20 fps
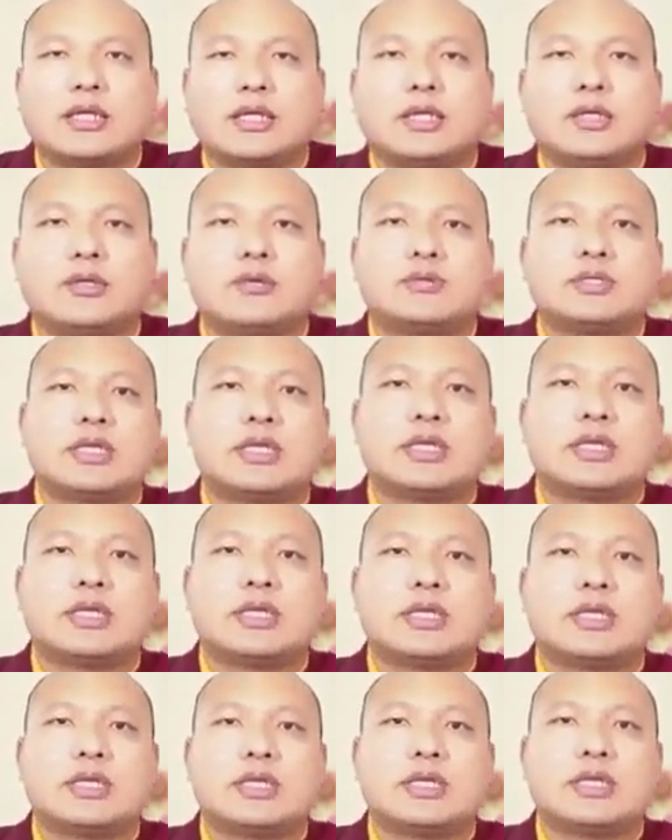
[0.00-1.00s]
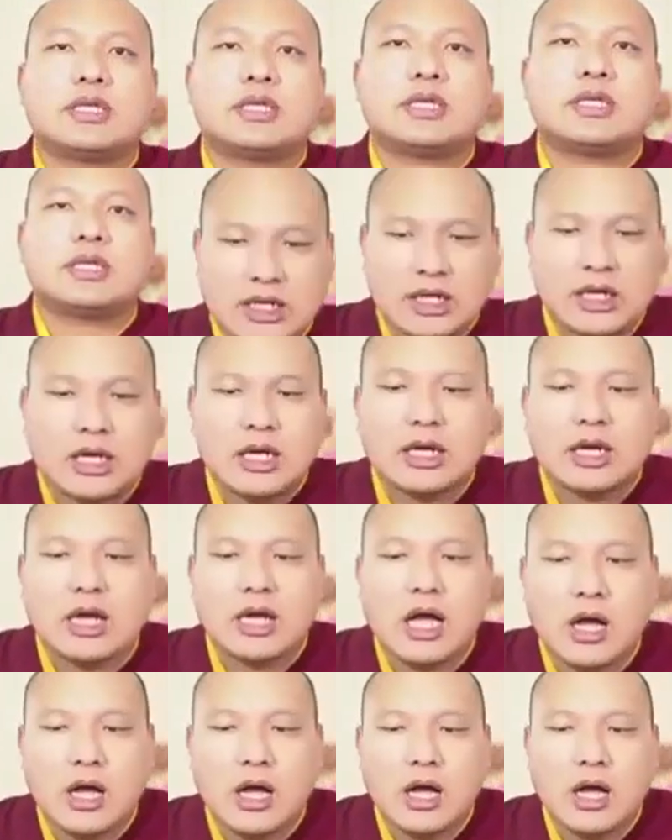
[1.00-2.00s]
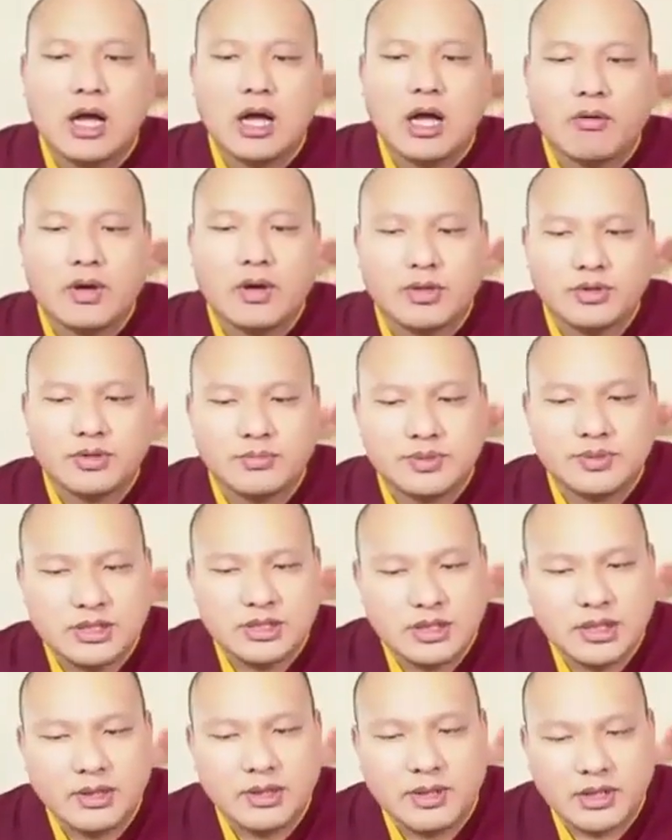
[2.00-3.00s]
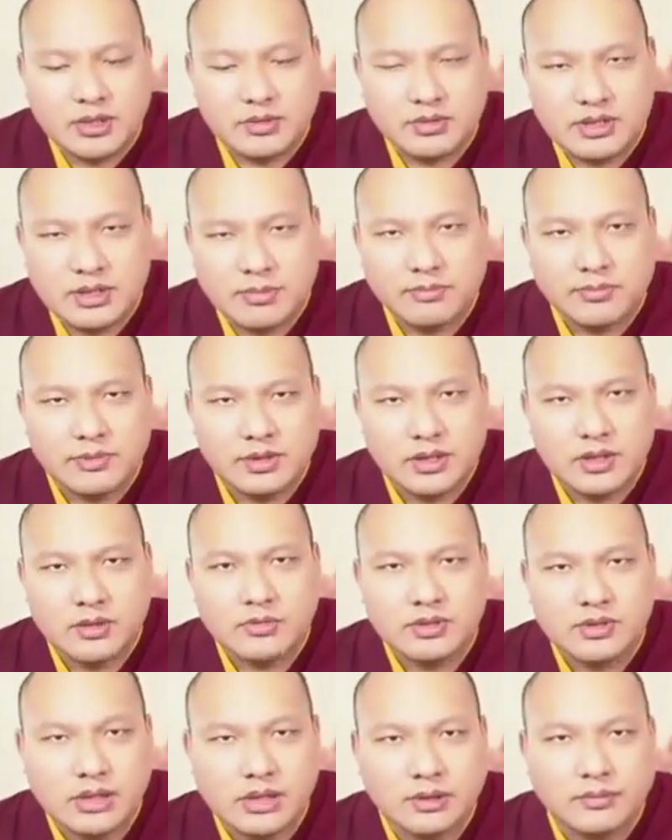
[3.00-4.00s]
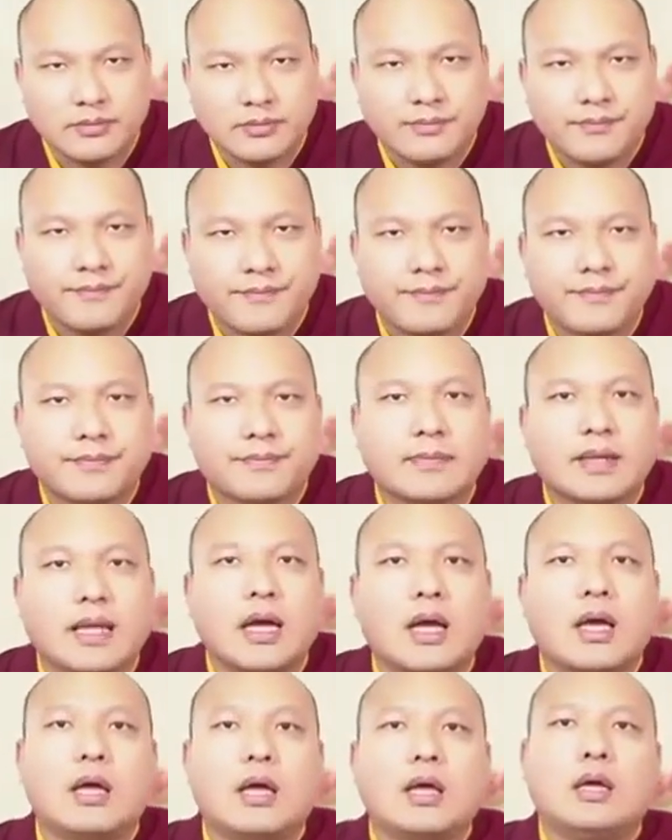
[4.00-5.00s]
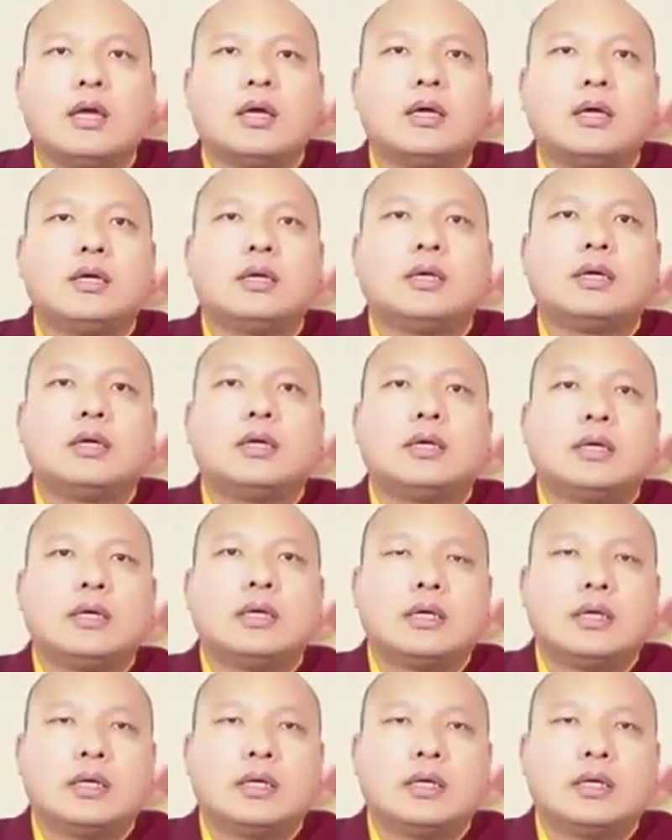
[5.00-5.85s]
And so there's a great difficulty or great harm to eating that. So I think that is the main reason why